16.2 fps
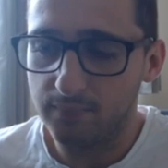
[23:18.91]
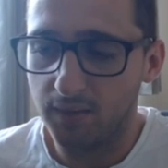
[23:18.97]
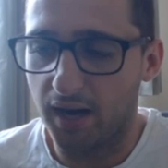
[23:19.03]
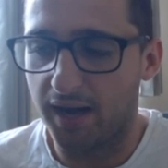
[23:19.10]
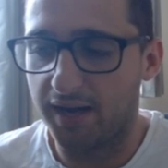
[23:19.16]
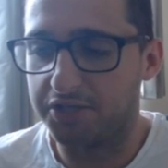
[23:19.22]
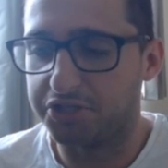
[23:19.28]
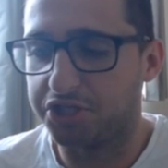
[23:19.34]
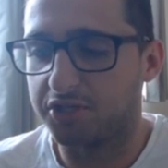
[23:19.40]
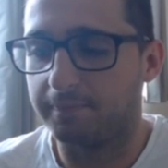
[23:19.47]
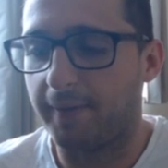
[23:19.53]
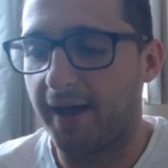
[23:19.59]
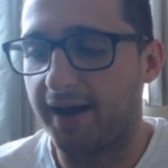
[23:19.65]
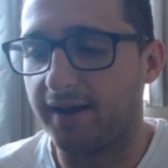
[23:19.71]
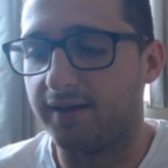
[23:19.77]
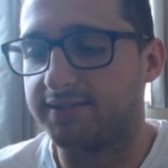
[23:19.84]
And it's just
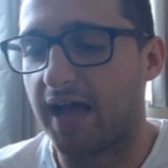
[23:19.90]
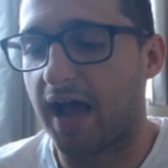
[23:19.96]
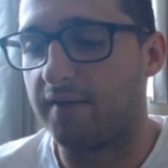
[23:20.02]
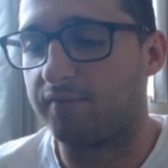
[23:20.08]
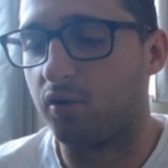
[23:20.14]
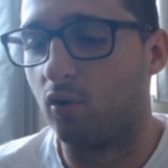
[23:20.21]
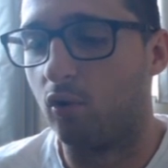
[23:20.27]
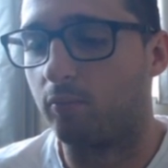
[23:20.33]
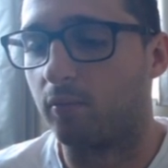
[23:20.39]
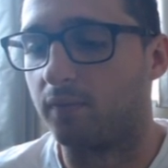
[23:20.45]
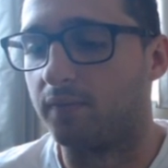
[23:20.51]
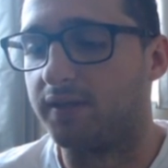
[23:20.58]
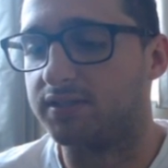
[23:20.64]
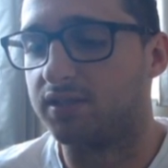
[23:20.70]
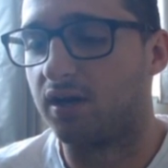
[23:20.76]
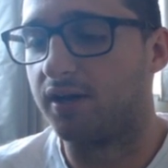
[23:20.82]
better to have your AWPer on
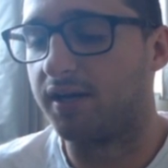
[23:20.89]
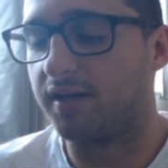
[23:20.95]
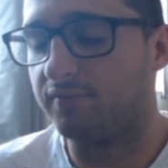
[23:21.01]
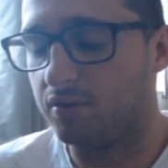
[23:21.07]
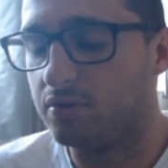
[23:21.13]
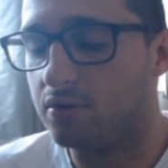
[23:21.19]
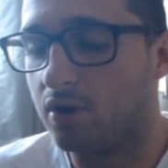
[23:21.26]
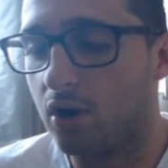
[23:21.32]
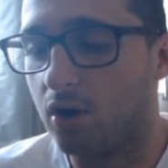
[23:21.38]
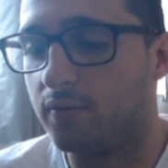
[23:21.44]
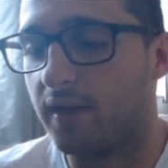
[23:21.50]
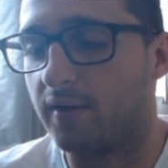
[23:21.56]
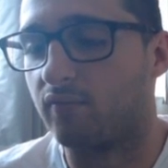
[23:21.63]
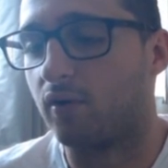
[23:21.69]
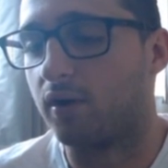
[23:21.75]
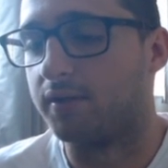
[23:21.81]
this side if you know they're
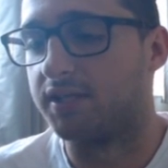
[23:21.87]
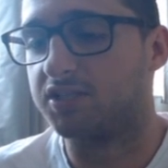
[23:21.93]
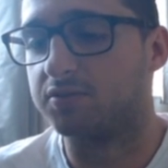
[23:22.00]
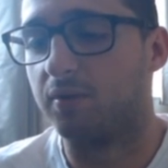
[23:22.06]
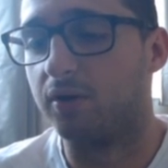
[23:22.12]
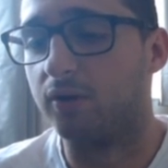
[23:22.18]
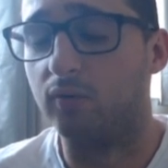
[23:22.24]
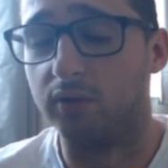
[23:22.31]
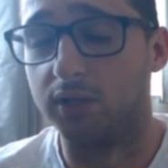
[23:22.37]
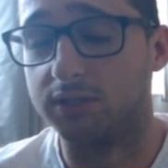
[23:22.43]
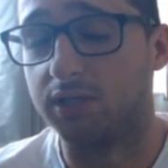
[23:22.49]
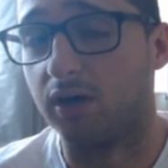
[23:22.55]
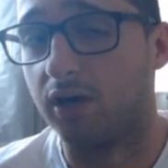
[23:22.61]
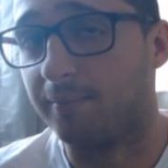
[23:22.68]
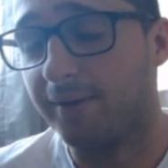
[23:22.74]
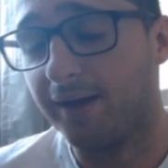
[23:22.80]
throwing the smoke all the
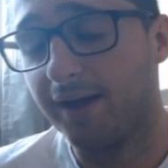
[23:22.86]
time.